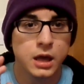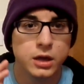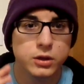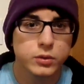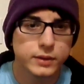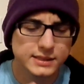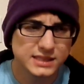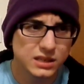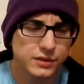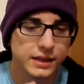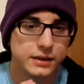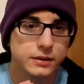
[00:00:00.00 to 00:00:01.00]
you can tell
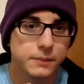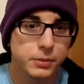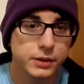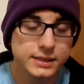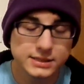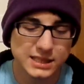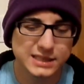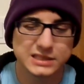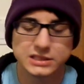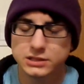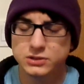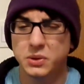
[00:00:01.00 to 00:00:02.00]
that Puddingcess is
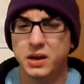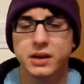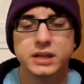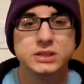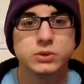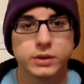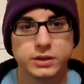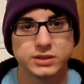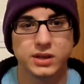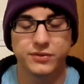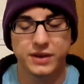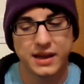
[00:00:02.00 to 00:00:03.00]
just trying to enjoy
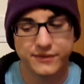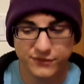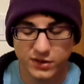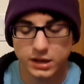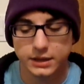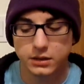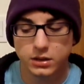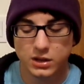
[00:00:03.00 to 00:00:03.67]
herself and have fun,